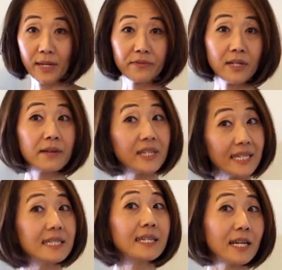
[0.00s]
We have to have
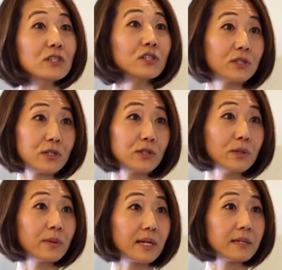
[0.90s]
the intention to
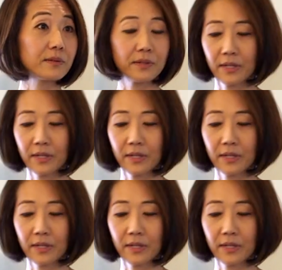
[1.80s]
do this.